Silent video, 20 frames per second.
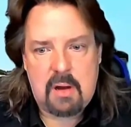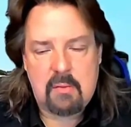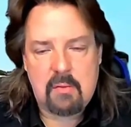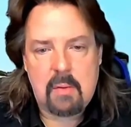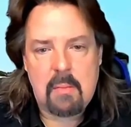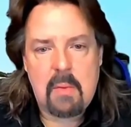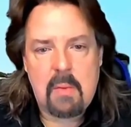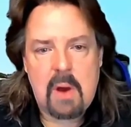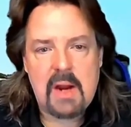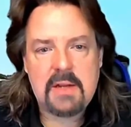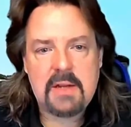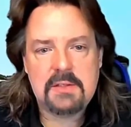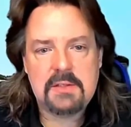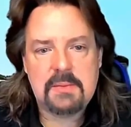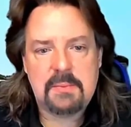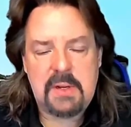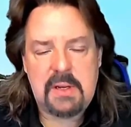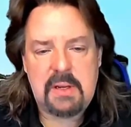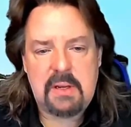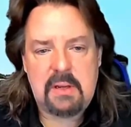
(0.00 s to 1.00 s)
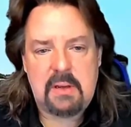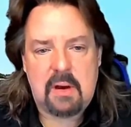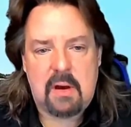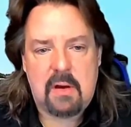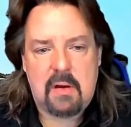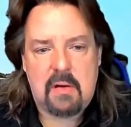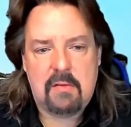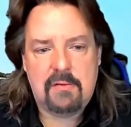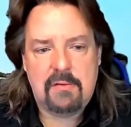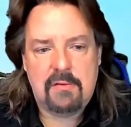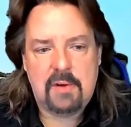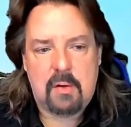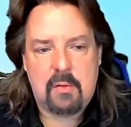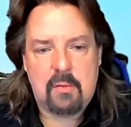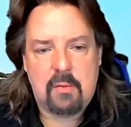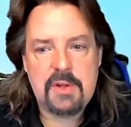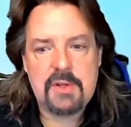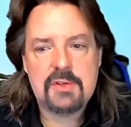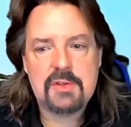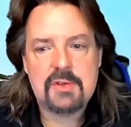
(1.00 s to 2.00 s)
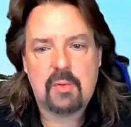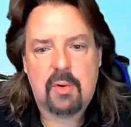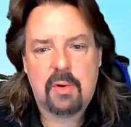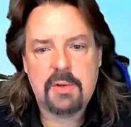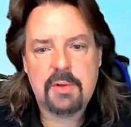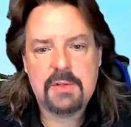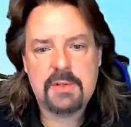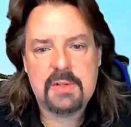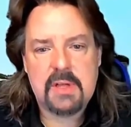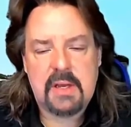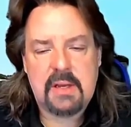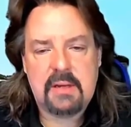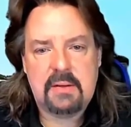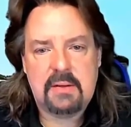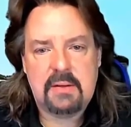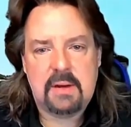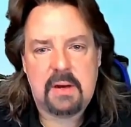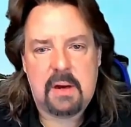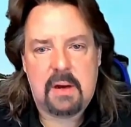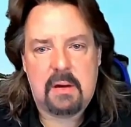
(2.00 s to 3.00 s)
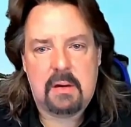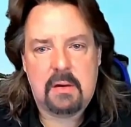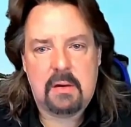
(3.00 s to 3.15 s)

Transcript: reminds me of a resource that uh,